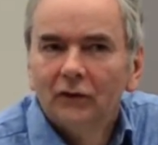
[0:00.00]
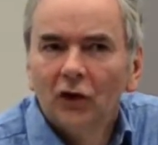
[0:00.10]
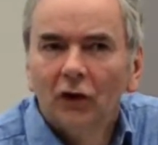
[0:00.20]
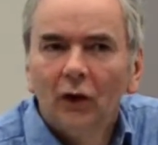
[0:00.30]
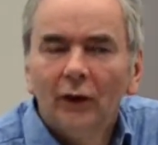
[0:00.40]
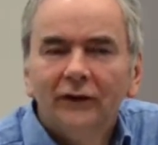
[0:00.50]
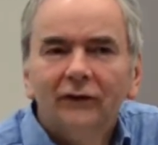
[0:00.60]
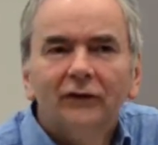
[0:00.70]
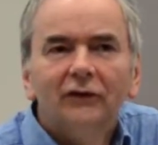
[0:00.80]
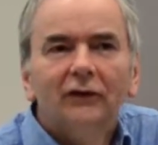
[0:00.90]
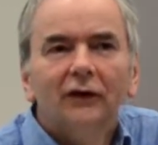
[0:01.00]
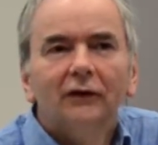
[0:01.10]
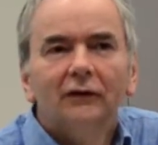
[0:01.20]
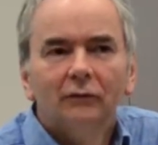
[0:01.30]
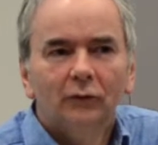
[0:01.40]
John Lewis,
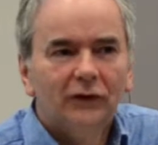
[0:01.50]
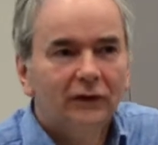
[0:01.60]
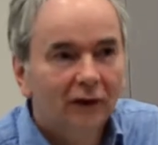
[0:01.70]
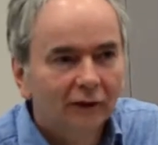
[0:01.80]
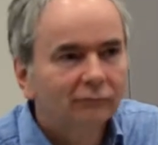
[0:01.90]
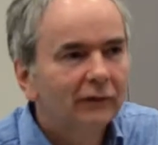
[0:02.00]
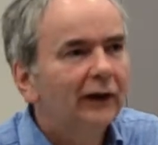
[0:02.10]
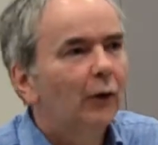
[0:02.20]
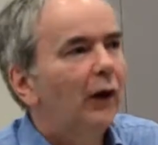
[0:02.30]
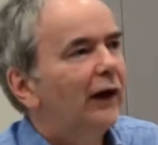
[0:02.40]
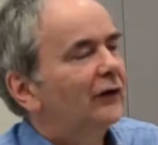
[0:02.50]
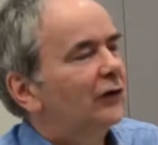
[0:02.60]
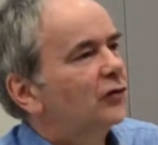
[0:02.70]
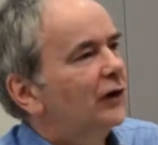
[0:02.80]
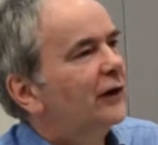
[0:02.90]
which is in a way a
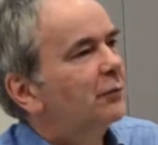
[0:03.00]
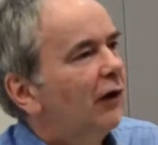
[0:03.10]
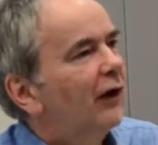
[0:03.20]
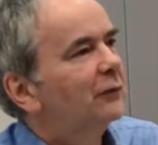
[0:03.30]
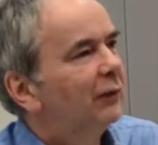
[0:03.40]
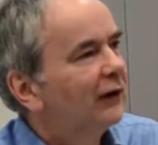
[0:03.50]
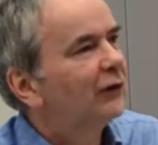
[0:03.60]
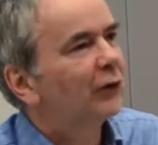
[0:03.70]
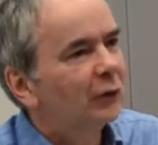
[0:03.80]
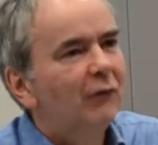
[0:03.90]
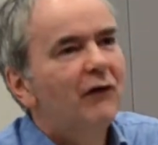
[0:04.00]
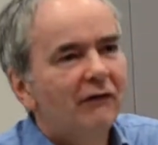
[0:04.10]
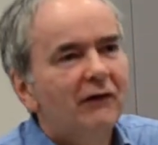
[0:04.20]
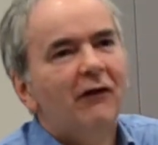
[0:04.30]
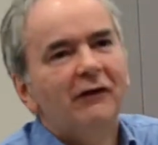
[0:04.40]
social enterprise, but is also a
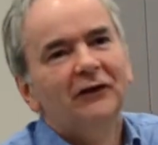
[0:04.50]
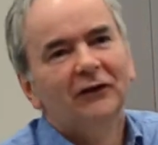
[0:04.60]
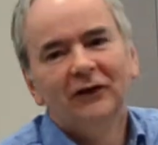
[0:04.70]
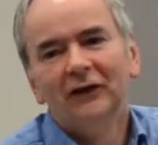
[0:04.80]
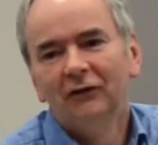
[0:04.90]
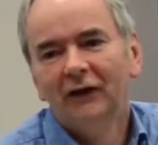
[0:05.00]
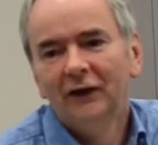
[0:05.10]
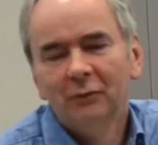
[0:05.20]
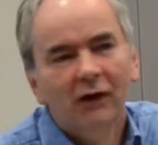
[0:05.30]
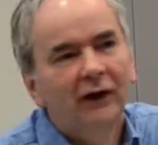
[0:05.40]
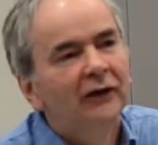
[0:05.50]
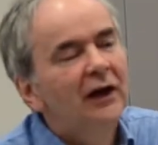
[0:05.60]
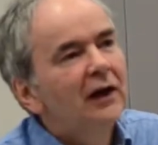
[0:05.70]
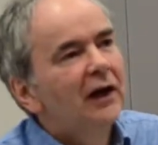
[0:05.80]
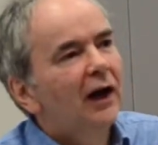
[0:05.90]
very, very successful enterprise.
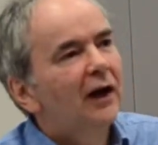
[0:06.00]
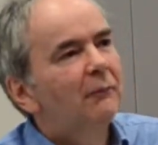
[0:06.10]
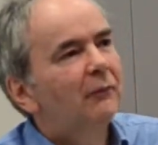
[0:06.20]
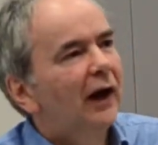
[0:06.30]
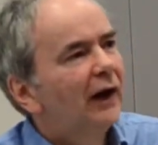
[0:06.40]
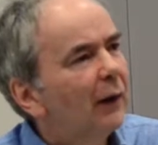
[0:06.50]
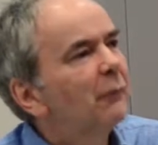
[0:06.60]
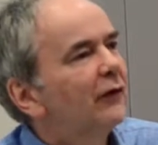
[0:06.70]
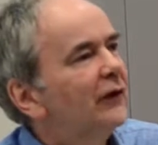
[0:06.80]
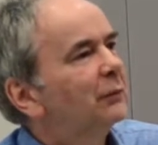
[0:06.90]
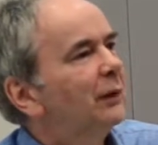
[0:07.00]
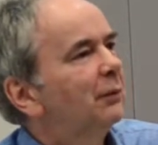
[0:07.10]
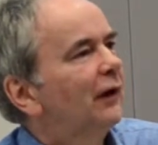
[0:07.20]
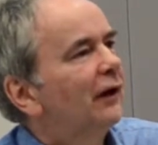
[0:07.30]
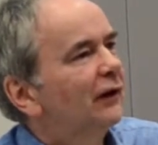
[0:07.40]
A number of these
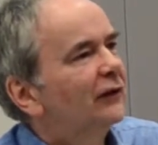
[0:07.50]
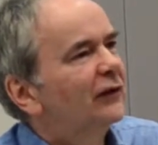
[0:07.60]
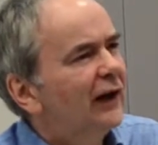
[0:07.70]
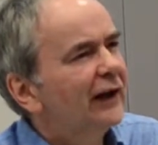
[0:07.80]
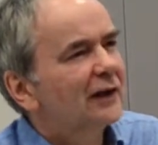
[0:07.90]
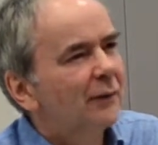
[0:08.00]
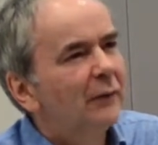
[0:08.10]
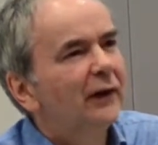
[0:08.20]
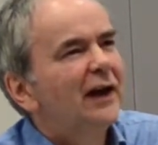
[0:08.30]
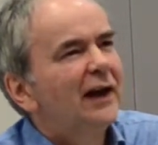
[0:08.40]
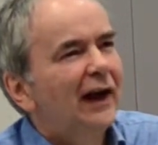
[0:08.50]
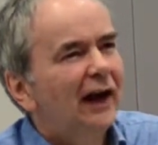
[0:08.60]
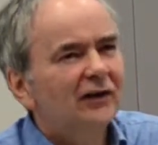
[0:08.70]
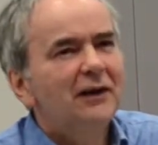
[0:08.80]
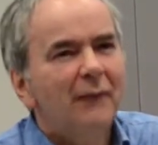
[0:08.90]
people are saying at the moment,
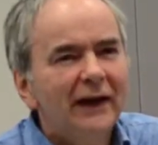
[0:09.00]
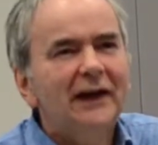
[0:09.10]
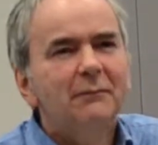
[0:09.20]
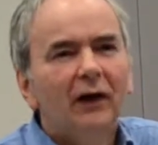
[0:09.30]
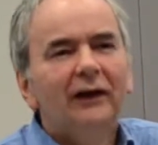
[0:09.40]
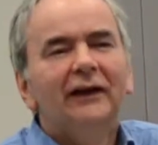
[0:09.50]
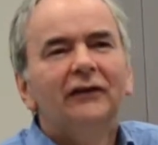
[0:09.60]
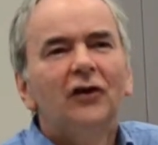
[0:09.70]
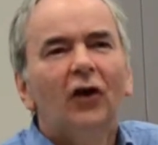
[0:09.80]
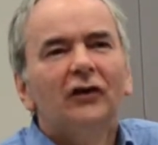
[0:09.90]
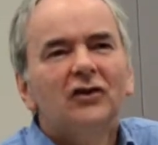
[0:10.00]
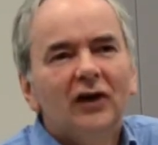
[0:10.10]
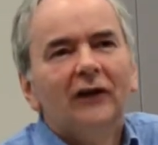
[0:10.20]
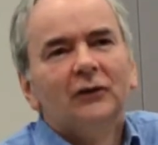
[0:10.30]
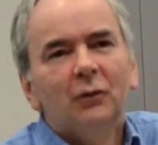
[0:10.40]
actually making money is not
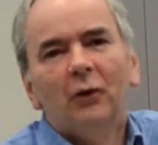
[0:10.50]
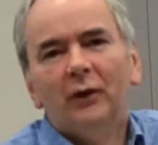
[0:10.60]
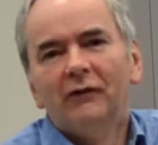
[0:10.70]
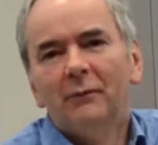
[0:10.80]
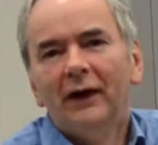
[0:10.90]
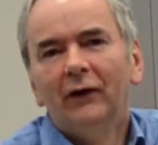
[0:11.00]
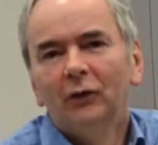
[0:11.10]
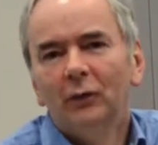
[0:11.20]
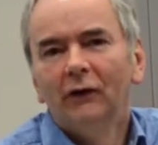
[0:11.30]
just what we're about.